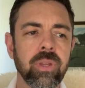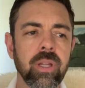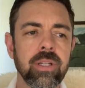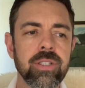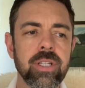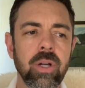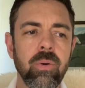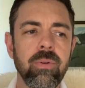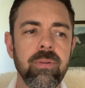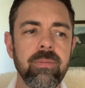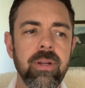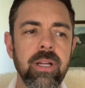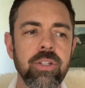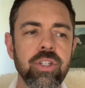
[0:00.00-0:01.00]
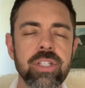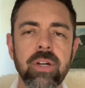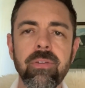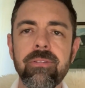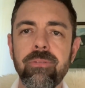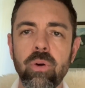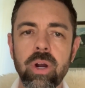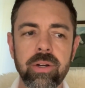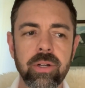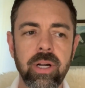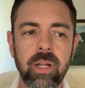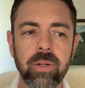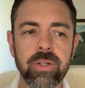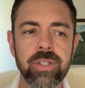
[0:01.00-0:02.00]
so just over
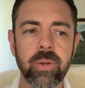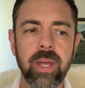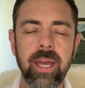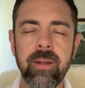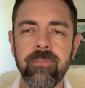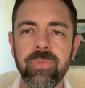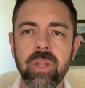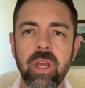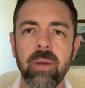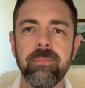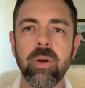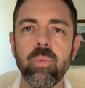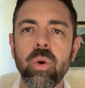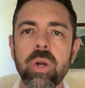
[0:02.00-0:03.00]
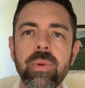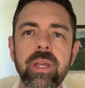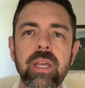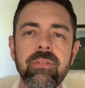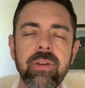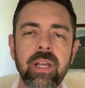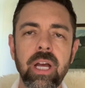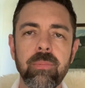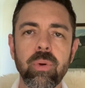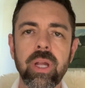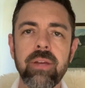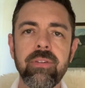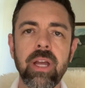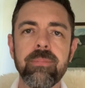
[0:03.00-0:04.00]
$400, okay? But what are we giving up? We're
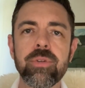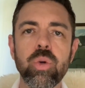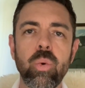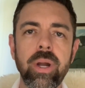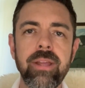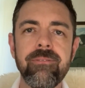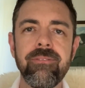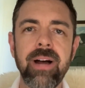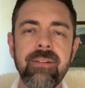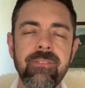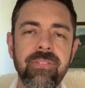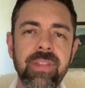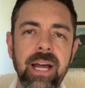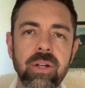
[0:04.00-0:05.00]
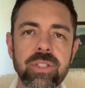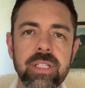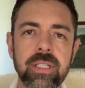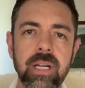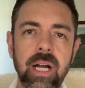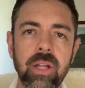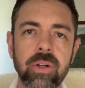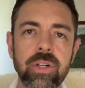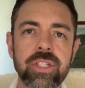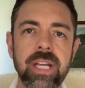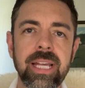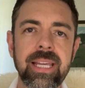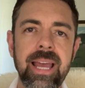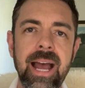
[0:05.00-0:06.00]
giving up $25,000
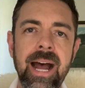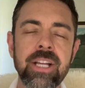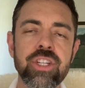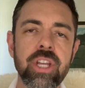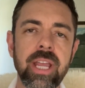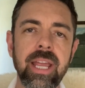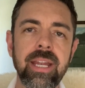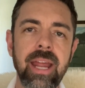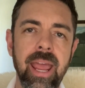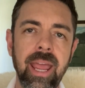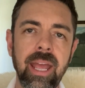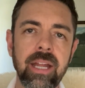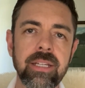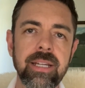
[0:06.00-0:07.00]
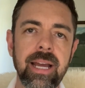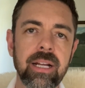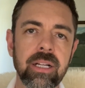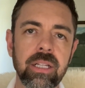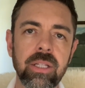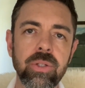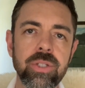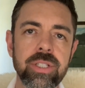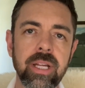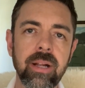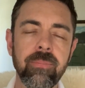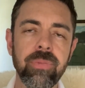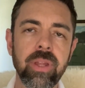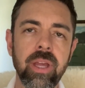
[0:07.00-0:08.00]
cash in hand at
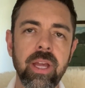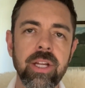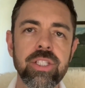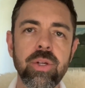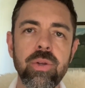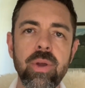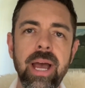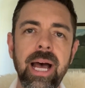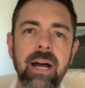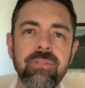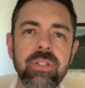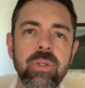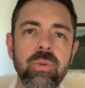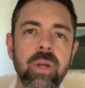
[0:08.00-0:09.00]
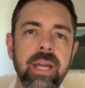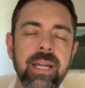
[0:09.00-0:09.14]
closing. So you have to